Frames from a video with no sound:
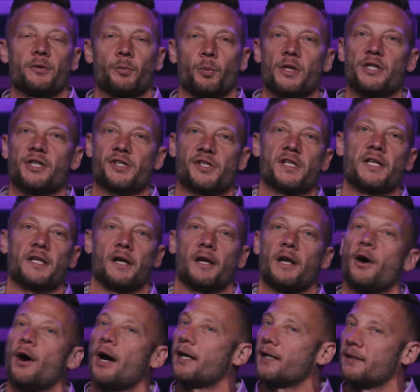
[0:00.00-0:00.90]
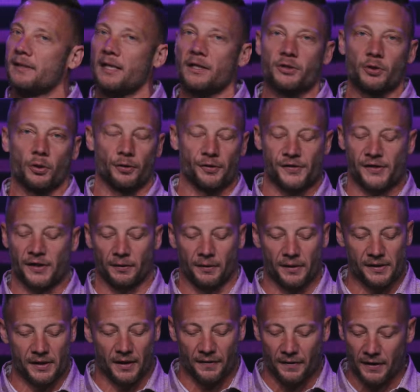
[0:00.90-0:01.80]
We just need to know. I could teach a whole
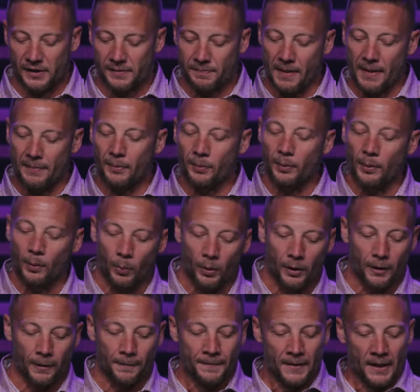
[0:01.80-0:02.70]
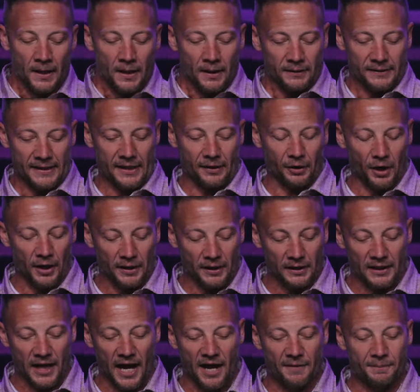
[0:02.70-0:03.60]
series on this. Maybe we will later on in
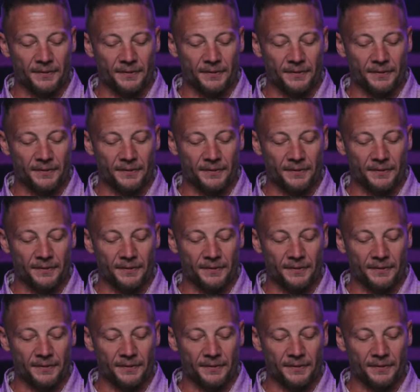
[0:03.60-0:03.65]
life.